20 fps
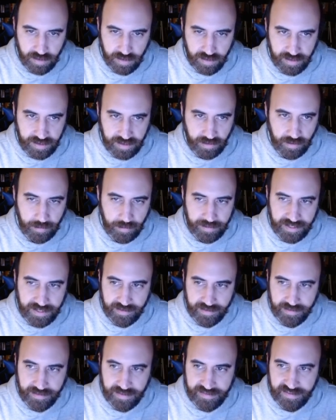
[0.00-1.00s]
No, I mean,
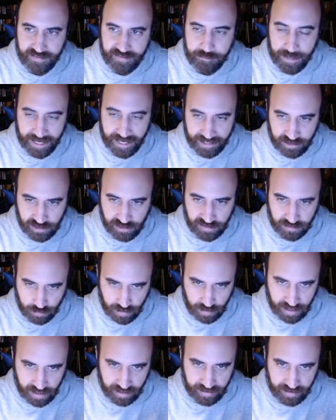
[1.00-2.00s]
this is pages
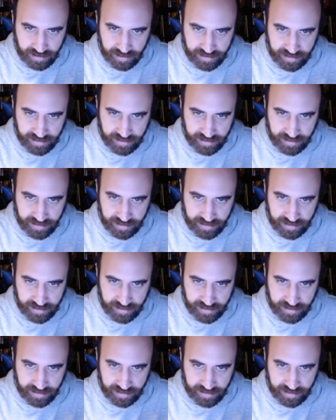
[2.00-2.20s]
read in a